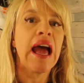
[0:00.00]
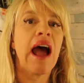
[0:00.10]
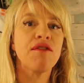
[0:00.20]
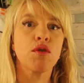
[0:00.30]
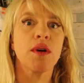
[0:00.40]

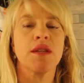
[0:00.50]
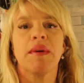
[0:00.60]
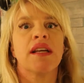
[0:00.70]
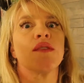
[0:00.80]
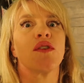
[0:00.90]
afterwards,
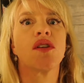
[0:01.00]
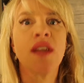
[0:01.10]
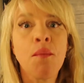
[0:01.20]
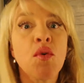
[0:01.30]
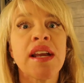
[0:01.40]
because for
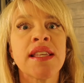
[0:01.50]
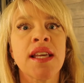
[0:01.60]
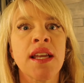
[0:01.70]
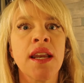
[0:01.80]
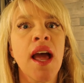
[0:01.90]
some
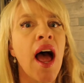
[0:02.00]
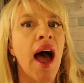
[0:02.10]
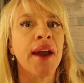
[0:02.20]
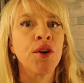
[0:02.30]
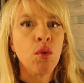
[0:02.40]
reason,
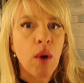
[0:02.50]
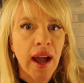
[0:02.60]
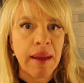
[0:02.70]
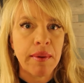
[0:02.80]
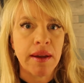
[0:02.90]
I don't know
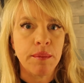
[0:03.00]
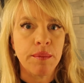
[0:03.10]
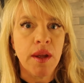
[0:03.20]
why, but